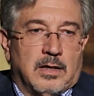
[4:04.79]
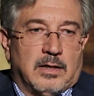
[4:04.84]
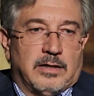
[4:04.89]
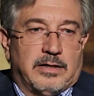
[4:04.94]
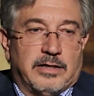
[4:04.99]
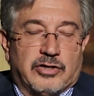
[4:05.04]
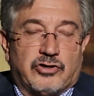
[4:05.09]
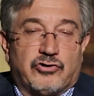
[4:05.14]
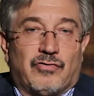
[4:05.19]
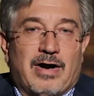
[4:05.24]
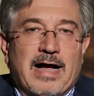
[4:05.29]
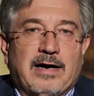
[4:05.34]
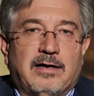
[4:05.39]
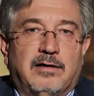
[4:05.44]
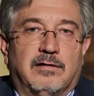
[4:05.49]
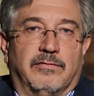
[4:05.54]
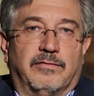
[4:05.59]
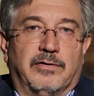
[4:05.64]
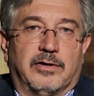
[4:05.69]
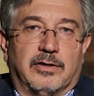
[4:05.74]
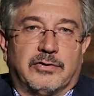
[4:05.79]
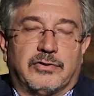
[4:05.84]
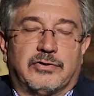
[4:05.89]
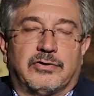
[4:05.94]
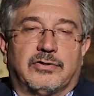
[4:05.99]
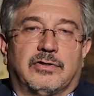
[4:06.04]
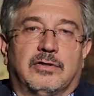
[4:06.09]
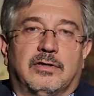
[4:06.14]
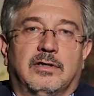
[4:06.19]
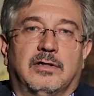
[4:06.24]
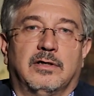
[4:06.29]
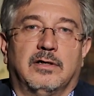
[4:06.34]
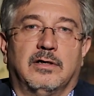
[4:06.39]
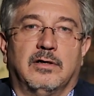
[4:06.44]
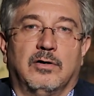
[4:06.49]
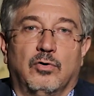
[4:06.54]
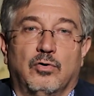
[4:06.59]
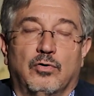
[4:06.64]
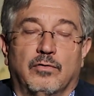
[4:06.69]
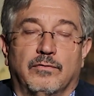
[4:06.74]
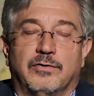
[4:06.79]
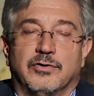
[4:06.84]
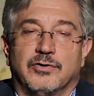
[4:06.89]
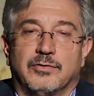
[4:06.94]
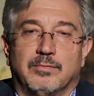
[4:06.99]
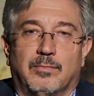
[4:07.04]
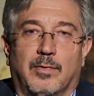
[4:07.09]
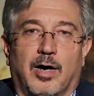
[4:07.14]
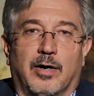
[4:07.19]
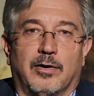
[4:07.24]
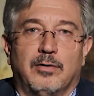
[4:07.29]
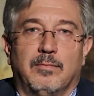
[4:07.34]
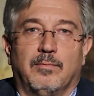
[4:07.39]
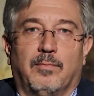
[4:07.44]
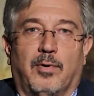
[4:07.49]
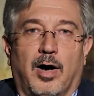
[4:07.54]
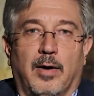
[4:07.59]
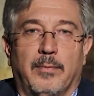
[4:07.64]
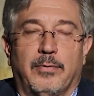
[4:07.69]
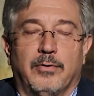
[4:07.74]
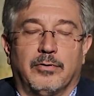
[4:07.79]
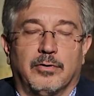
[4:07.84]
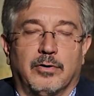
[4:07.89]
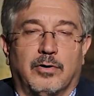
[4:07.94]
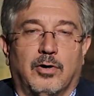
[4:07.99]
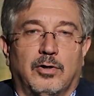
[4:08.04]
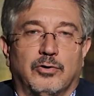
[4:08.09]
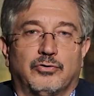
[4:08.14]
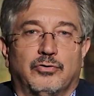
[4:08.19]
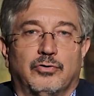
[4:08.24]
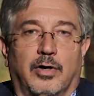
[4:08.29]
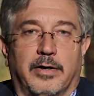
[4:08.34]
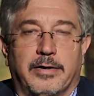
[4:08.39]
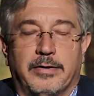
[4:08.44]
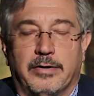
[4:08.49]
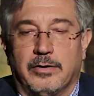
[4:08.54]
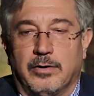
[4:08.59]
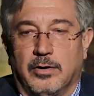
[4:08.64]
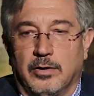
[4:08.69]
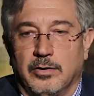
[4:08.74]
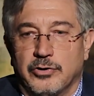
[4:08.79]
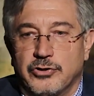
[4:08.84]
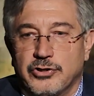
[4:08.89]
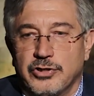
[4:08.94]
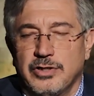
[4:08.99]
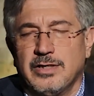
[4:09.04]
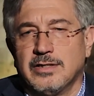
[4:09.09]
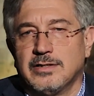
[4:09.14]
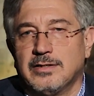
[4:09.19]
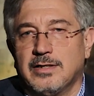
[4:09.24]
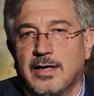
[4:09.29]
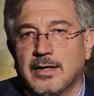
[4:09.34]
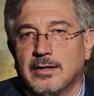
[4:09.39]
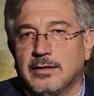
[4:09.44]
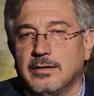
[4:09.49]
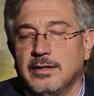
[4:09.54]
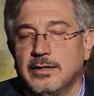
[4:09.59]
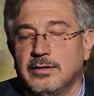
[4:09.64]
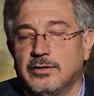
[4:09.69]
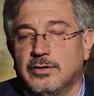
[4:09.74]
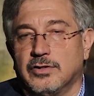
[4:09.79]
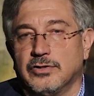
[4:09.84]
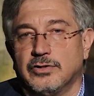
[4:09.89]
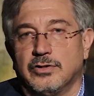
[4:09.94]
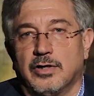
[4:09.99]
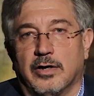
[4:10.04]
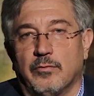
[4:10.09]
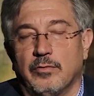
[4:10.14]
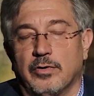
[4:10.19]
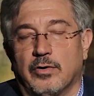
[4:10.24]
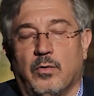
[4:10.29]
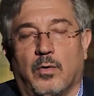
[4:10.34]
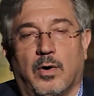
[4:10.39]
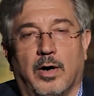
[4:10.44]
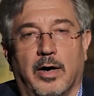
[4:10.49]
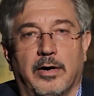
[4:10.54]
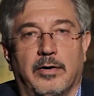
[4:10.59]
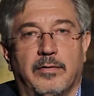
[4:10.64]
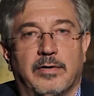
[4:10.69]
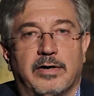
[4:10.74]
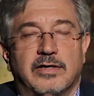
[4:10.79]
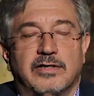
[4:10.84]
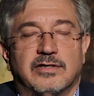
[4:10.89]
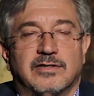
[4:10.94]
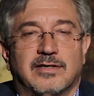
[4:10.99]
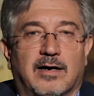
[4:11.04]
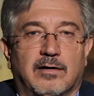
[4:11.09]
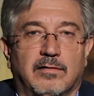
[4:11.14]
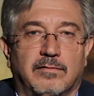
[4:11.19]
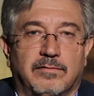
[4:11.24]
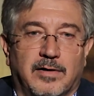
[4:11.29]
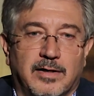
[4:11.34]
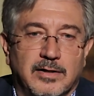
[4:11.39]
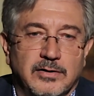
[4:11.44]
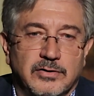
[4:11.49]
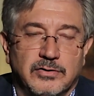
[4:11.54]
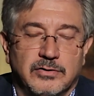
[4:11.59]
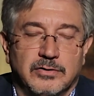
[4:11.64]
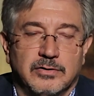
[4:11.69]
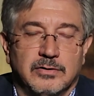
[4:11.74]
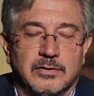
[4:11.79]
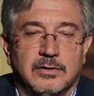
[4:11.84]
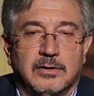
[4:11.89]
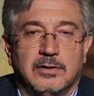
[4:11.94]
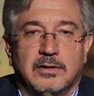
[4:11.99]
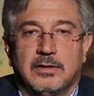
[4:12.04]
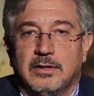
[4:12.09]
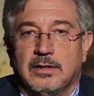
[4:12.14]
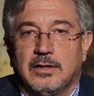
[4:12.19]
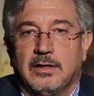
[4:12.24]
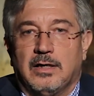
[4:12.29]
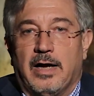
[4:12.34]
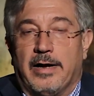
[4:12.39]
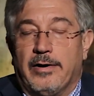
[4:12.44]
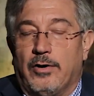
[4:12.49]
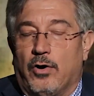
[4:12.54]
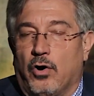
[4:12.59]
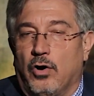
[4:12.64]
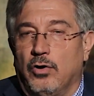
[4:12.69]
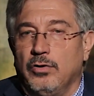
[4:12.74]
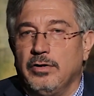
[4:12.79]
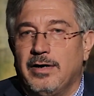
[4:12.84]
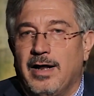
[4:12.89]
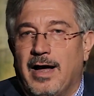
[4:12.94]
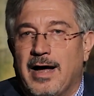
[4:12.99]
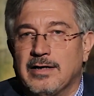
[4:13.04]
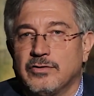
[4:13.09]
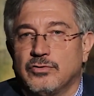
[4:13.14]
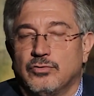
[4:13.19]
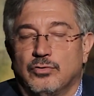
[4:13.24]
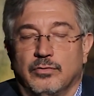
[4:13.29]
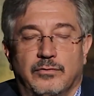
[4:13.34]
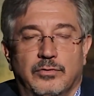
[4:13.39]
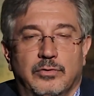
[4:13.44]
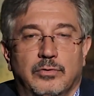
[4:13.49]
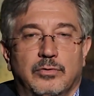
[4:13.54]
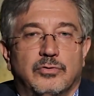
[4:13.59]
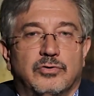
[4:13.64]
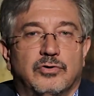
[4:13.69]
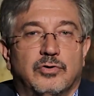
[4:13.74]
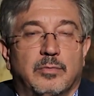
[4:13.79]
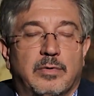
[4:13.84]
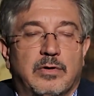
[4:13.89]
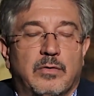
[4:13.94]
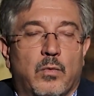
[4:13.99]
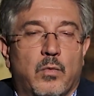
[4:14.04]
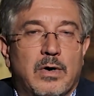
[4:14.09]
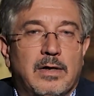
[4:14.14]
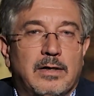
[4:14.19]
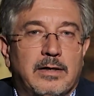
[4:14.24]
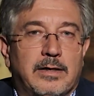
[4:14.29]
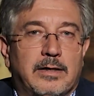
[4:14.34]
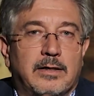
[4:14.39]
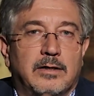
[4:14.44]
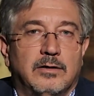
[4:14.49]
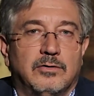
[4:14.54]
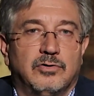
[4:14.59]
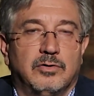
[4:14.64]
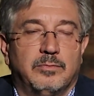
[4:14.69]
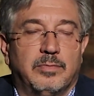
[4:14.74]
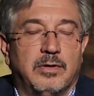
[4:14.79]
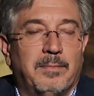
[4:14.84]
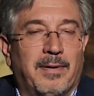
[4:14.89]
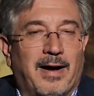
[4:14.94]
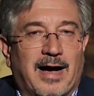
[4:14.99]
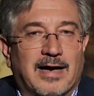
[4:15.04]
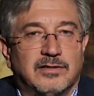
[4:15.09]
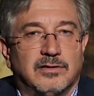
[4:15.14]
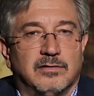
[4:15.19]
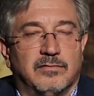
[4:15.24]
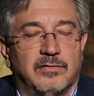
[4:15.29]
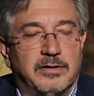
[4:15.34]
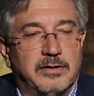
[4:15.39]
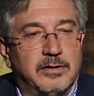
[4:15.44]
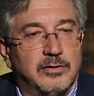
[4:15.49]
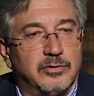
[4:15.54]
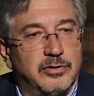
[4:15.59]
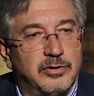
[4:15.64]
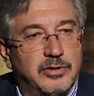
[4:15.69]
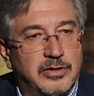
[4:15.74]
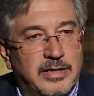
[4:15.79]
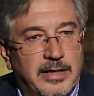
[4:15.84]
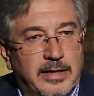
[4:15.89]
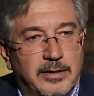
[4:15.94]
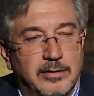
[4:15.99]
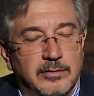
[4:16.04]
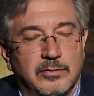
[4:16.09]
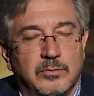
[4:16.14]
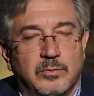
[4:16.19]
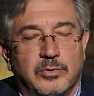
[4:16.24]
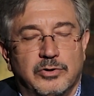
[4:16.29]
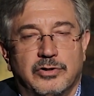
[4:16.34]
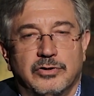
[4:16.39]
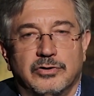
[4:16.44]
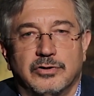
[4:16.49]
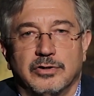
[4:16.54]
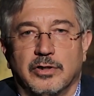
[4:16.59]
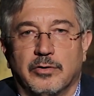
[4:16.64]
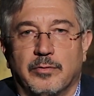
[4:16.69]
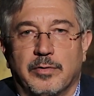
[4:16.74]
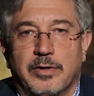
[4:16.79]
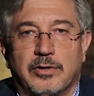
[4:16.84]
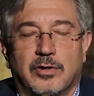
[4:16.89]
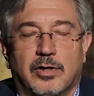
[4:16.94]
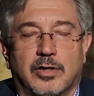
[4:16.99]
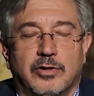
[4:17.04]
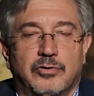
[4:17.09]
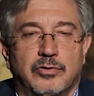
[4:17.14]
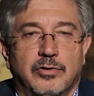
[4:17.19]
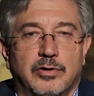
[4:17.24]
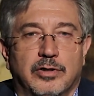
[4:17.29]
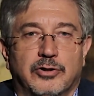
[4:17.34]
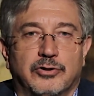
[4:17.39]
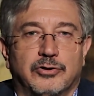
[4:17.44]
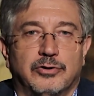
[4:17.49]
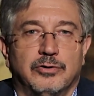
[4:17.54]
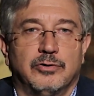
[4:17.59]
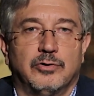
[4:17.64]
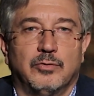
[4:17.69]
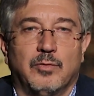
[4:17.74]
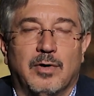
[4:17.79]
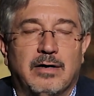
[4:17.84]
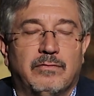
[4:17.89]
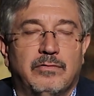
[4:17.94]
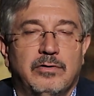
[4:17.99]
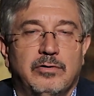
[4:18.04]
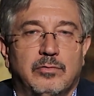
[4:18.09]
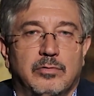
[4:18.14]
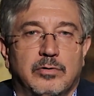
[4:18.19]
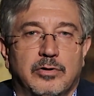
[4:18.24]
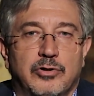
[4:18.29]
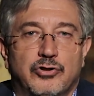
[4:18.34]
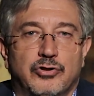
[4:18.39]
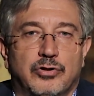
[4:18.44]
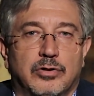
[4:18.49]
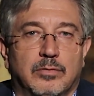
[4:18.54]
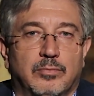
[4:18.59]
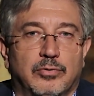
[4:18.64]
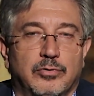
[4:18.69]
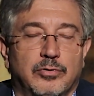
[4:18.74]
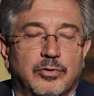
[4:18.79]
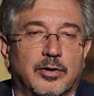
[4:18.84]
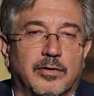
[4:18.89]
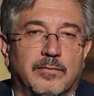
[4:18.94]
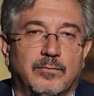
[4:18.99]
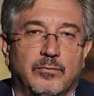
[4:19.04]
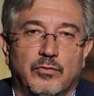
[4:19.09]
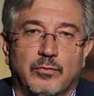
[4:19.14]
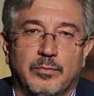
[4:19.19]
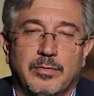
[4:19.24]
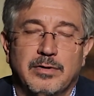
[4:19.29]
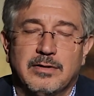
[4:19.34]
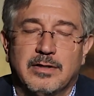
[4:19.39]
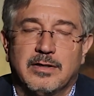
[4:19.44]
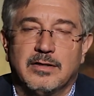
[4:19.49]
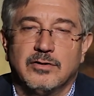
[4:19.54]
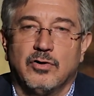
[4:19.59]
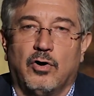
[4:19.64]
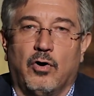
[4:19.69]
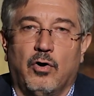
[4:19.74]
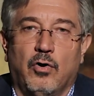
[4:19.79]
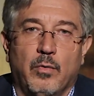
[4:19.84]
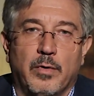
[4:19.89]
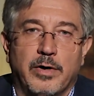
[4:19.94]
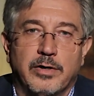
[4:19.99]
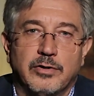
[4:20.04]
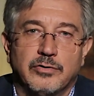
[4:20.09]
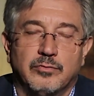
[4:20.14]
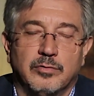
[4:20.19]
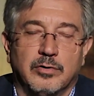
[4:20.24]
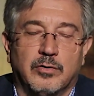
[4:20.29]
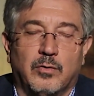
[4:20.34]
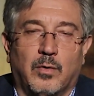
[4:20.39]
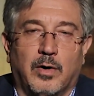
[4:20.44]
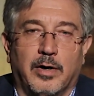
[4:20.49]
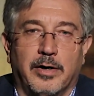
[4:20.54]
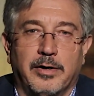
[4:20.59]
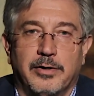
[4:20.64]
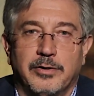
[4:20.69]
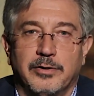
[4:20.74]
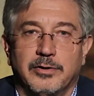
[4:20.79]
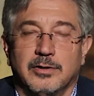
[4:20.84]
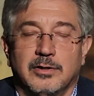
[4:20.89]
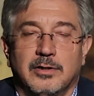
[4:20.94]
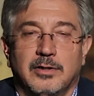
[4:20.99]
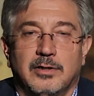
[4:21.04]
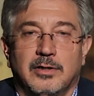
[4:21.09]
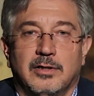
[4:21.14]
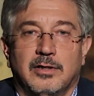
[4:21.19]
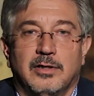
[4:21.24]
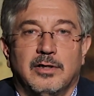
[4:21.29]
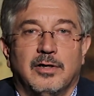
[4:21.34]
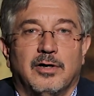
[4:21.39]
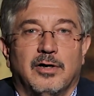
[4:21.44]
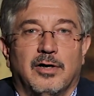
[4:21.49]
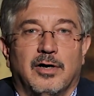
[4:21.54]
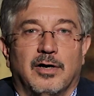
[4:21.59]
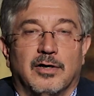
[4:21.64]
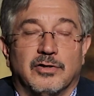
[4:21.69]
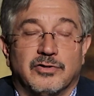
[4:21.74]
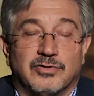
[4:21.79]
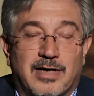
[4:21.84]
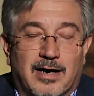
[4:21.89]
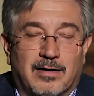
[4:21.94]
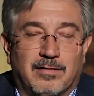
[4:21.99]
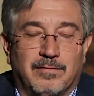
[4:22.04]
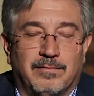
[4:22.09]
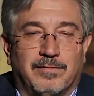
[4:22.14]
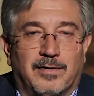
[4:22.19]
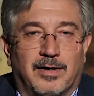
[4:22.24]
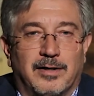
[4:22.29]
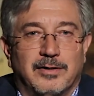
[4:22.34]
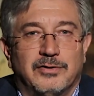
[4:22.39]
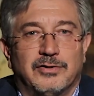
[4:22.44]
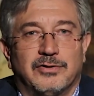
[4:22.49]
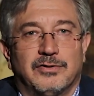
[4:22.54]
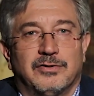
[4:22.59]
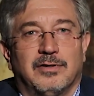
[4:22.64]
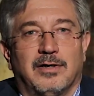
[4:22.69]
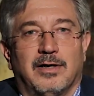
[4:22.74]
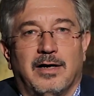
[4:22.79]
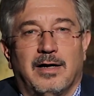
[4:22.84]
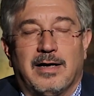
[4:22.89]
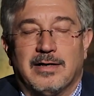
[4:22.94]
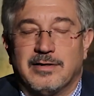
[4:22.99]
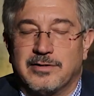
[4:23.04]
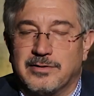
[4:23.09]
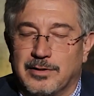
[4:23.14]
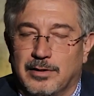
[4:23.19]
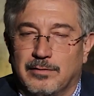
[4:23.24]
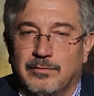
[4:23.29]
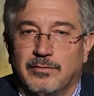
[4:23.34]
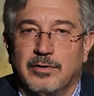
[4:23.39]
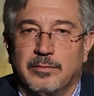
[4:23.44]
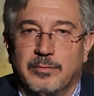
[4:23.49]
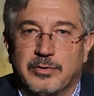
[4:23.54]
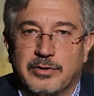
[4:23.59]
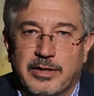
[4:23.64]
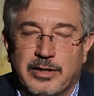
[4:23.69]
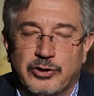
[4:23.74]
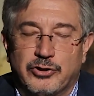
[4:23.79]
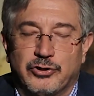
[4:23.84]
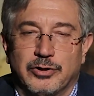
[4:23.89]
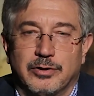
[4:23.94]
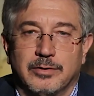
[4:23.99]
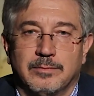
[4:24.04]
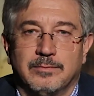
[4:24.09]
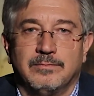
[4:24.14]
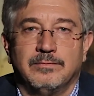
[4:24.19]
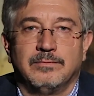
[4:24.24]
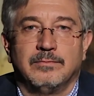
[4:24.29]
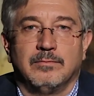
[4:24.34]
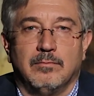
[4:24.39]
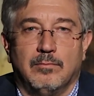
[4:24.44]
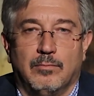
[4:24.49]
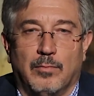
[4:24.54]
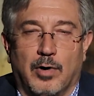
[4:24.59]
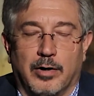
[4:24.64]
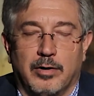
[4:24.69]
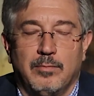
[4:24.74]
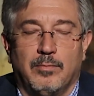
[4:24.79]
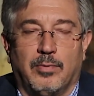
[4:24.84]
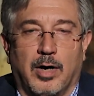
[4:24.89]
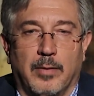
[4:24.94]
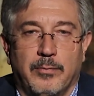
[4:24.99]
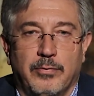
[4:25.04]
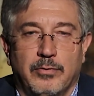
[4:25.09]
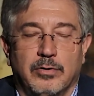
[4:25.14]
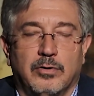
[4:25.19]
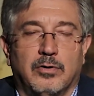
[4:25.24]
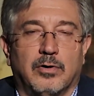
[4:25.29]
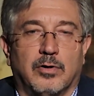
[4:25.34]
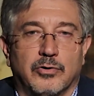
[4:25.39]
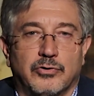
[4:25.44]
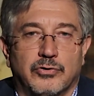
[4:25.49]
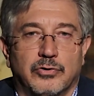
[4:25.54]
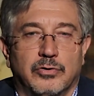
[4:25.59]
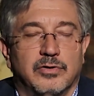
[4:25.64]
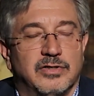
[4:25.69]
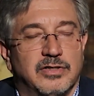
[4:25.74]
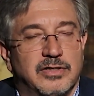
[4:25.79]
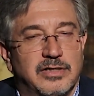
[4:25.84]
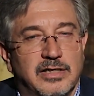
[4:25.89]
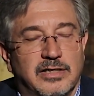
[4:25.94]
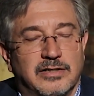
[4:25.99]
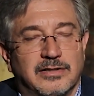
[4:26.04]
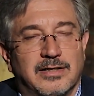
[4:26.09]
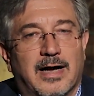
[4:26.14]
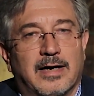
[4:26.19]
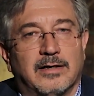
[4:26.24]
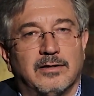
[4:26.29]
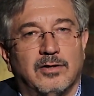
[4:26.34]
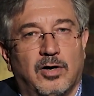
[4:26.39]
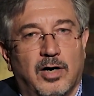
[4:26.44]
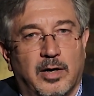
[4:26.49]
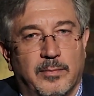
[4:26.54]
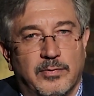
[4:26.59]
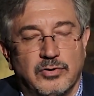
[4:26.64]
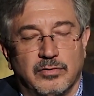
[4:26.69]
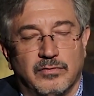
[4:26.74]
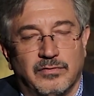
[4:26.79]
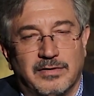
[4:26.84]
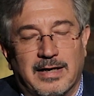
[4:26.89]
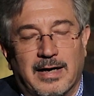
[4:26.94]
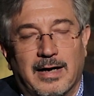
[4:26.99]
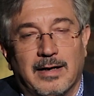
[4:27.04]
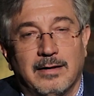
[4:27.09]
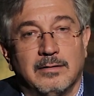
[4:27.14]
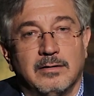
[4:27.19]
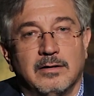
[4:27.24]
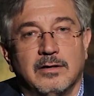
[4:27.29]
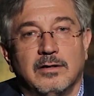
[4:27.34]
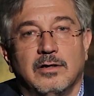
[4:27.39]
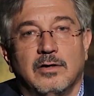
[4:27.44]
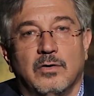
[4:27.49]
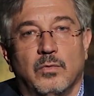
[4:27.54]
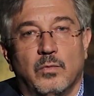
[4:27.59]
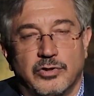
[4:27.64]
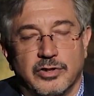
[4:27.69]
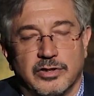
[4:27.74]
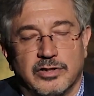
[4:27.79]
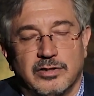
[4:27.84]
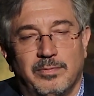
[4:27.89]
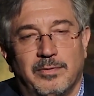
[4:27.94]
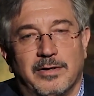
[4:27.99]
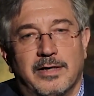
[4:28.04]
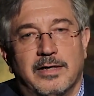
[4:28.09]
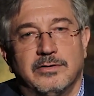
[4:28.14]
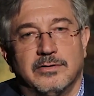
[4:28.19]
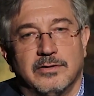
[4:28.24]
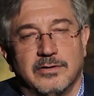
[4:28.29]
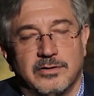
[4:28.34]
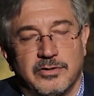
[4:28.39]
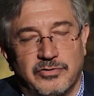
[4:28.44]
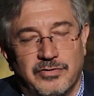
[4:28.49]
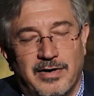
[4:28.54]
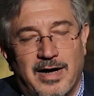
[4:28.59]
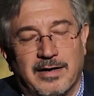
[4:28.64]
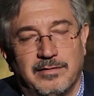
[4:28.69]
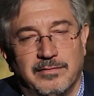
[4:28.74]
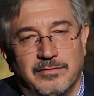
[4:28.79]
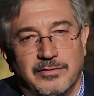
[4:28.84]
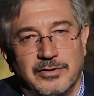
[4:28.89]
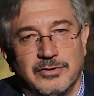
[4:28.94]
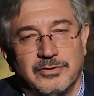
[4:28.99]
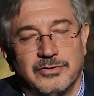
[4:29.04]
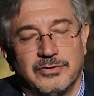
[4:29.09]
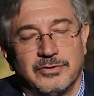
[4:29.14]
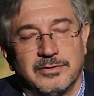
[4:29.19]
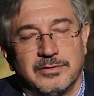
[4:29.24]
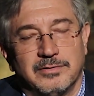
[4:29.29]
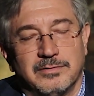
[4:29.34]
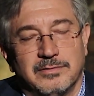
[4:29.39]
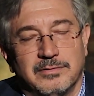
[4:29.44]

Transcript: The attractiveness of this modern popular culture ideology is that it does not require any sacrifice, and all it asks of you is to be willing to be passively entertained, which is in great contradiction to every religion and political movement that has always required sacrifice and self-limitation. Modern popular culture is the exact opposite of that, which explains its attractiveness.